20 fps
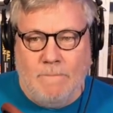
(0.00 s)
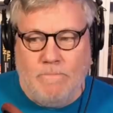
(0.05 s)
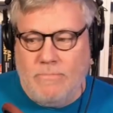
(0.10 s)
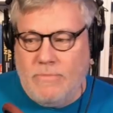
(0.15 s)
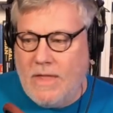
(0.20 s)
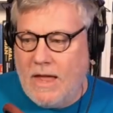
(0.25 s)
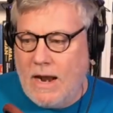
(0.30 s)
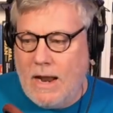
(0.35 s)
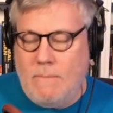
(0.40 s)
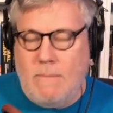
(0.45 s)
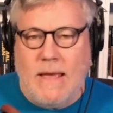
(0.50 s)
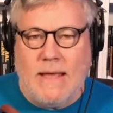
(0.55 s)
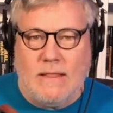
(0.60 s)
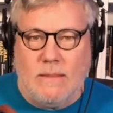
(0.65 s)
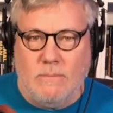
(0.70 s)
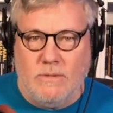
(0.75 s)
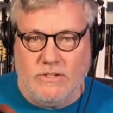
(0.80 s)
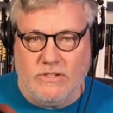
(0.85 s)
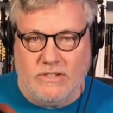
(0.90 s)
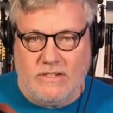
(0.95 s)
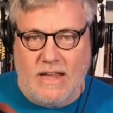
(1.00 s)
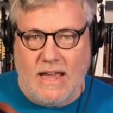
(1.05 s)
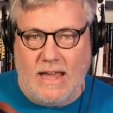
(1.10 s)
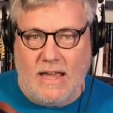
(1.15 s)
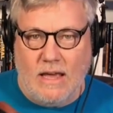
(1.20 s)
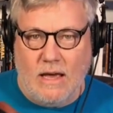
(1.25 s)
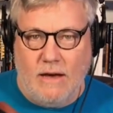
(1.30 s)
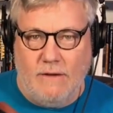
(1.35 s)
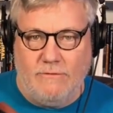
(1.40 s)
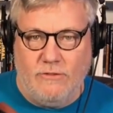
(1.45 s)
that I make the
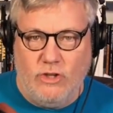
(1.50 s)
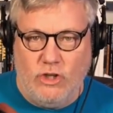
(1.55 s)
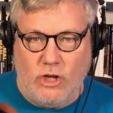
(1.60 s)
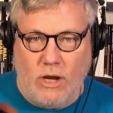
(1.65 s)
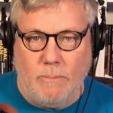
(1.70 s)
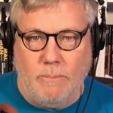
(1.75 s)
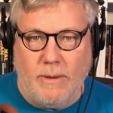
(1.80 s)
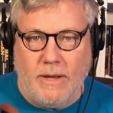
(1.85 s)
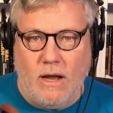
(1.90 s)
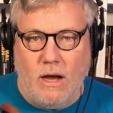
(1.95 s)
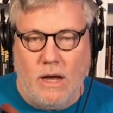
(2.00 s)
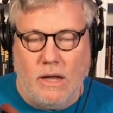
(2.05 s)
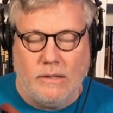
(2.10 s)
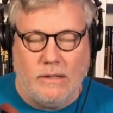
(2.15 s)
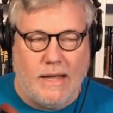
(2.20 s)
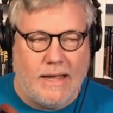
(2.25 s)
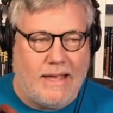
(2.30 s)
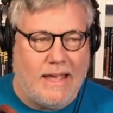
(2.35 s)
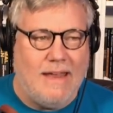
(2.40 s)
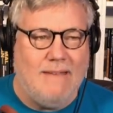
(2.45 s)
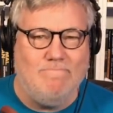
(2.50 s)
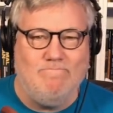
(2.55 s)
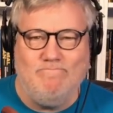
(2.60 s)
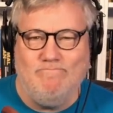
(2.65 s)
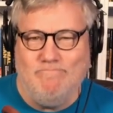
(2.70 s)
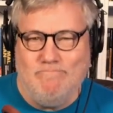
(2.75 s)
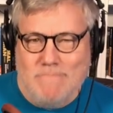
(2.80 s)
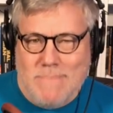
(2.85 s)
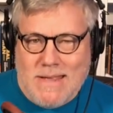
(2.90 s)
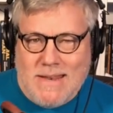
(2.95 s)
mistake of jumping on like at
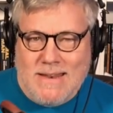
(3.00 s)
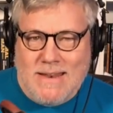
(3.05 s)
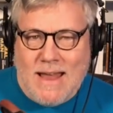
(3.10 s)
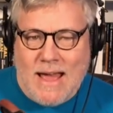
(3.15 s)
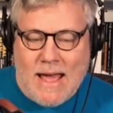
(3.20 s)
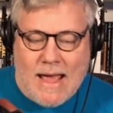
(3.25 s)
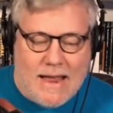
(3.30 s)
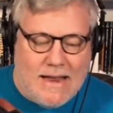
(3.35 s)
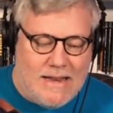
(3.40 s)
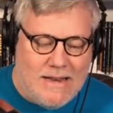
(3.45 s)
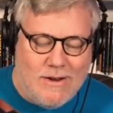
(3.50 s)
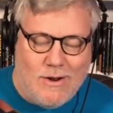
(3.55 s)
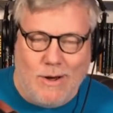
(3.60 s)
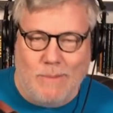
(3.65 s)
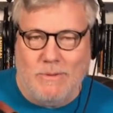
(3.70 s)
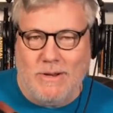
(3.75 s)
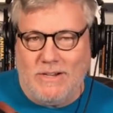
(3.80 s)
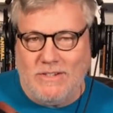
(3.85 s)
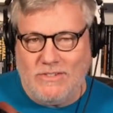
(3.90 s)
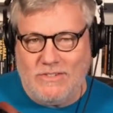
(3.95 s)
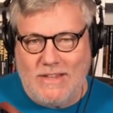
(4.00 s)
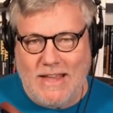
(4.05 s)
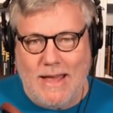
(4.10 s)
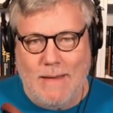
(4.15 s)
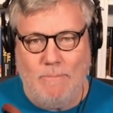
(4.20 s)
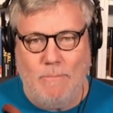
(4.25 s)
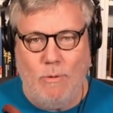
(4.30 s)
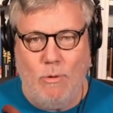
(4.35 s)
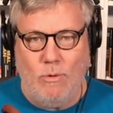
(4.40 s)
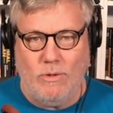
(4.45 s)
midnight. You know, I'm going to
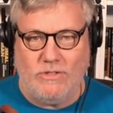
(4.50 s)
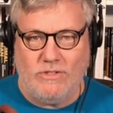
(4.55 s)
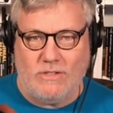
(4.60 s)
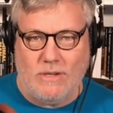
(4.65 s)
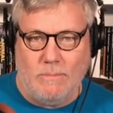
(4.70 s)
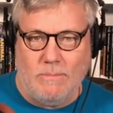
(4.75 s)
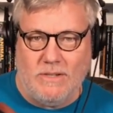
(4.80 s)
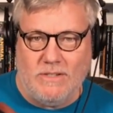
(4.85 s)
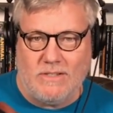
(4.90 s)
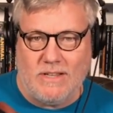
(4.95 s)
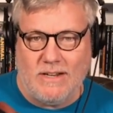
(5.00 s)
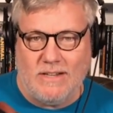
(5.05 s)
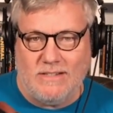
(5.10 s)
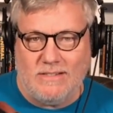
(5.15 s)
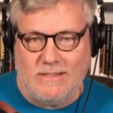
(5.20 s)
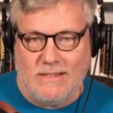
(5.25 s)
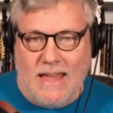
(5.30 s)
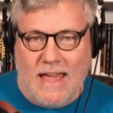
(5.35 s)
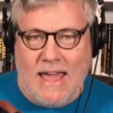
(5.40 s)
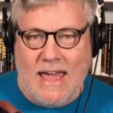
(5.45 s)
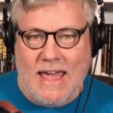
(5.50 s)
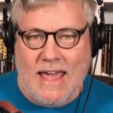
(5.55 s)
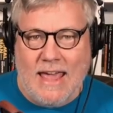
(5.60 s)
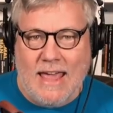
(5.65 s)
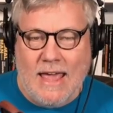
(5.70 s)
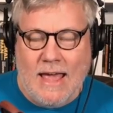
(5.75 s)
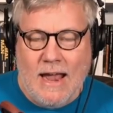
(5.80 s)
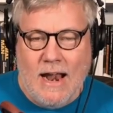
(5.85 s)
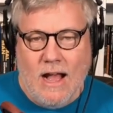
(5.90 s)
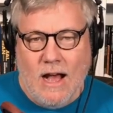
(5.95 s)
sample what somebody's going to
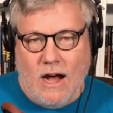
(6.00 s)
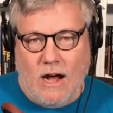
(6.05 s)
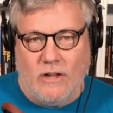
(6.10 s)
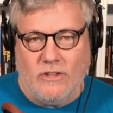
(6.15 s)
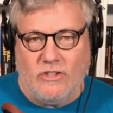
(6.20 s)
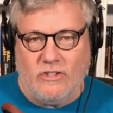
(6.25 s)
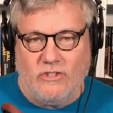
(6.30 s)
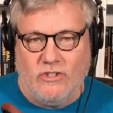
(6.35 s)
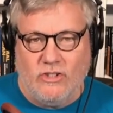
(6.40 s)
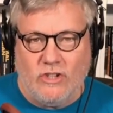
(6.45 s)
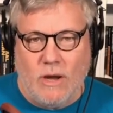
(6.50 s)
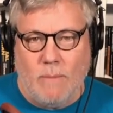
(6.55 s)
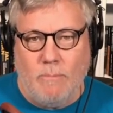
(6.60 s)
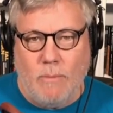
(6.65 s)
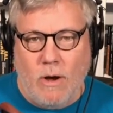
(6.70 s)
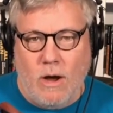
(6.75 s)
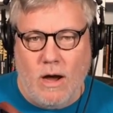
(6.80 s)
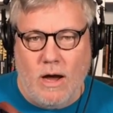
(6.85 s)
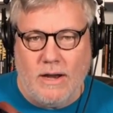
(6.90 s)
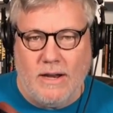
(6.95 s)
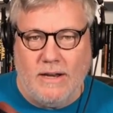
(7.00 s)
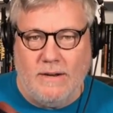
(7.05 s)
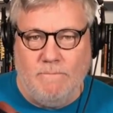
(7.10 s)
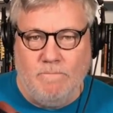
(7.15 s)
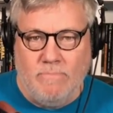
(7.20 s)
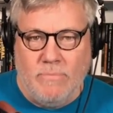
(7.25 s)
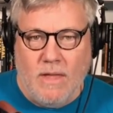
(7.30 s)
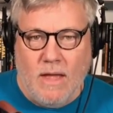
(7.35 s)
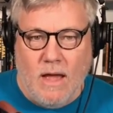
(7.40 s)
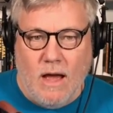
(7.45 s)
say. I'll just jump on and
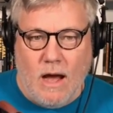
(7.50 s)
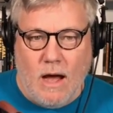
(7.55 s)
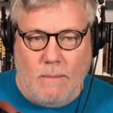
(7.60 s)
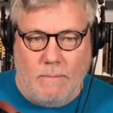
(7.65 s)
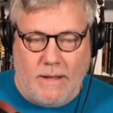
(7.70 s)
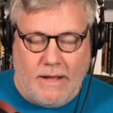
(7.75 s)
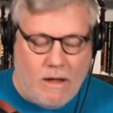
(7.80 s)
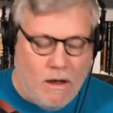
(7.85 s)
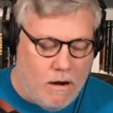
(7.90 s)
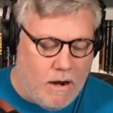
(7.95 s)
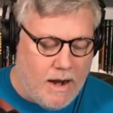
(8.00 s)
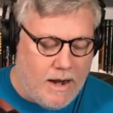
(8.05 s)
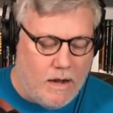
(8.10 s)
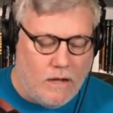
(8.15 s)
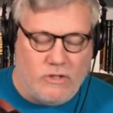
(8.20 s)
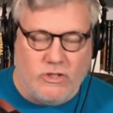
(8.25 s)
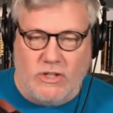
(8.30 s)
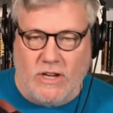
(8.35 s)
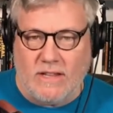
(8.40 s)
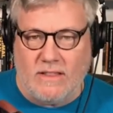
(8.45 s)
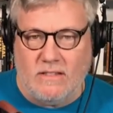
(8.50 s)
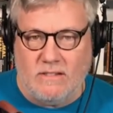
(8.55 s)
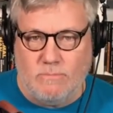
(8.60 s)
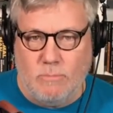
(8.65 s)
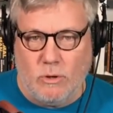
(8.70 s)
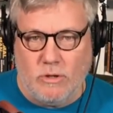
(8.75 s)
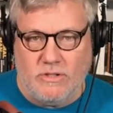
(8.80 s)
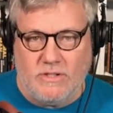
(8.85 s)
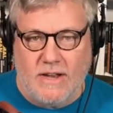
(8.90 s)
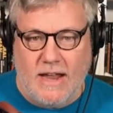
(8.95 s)
I'm like, all right, I'll check this
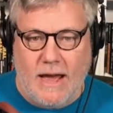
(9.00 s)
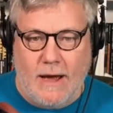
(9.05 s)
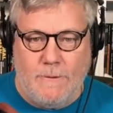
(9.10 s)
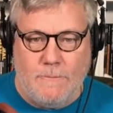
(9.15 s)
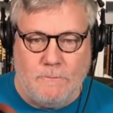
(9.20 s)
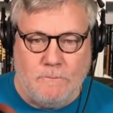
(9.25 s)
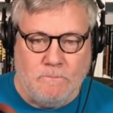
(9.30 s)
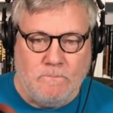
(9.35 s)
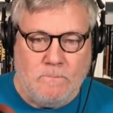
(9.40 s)
person out.